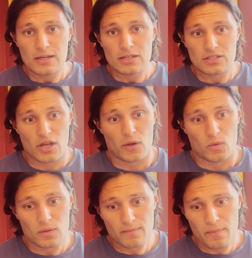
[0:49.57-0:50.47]

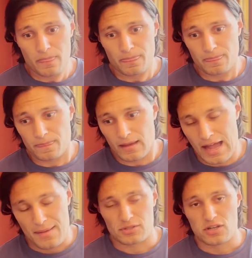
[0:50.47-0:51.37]
So
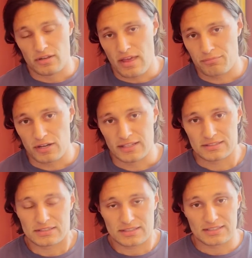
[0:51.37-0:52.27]
absolutely they're
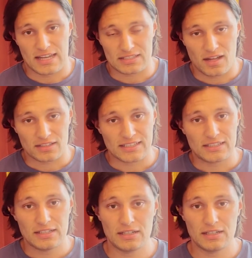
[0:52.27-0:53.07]
brilliant to get started,